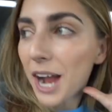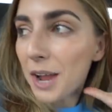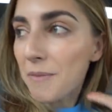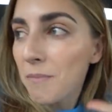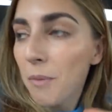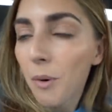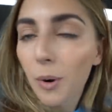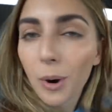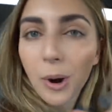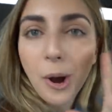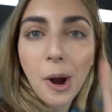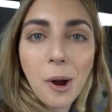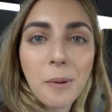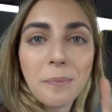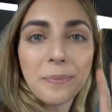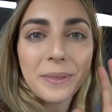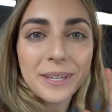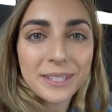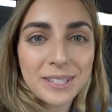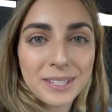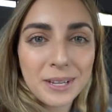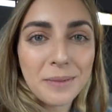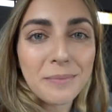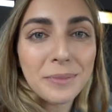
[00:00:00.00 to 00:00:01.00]
I more hope
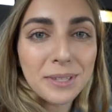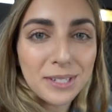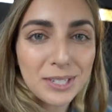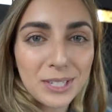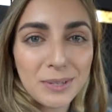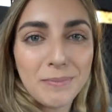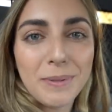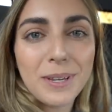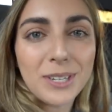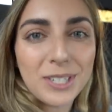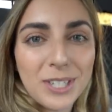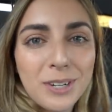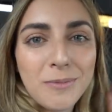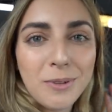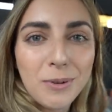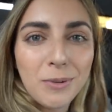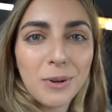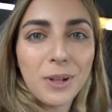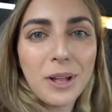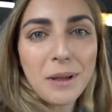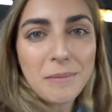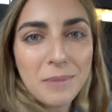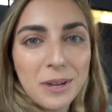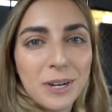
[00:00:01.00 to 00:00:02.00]
that something speaks to me
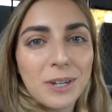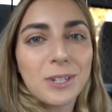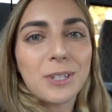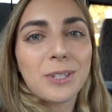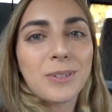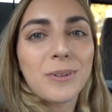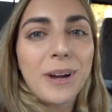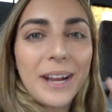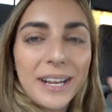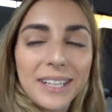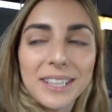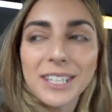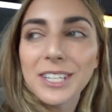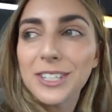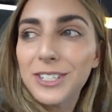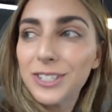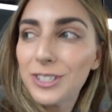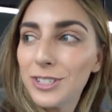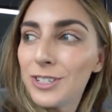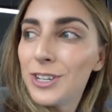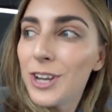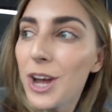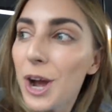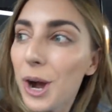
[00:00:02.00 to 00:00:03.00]
while I'm here so I at
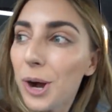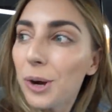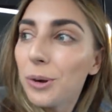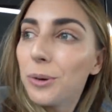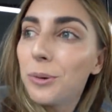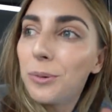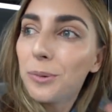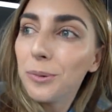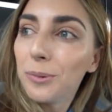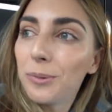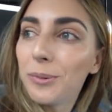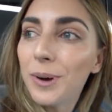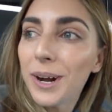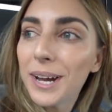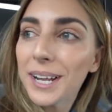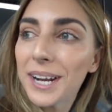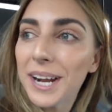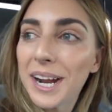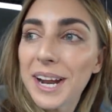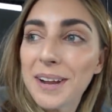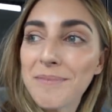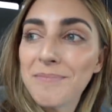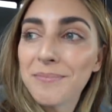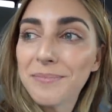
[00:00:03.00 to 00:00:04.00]
least know what
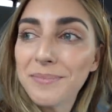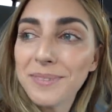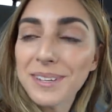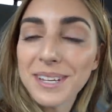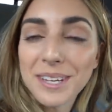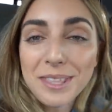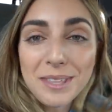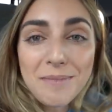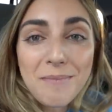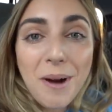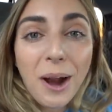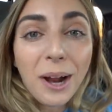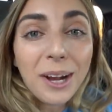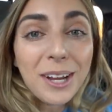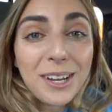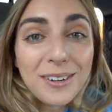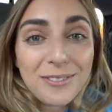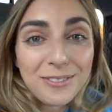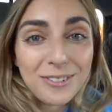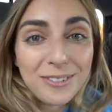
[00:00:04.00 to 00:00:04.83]
I'm in the market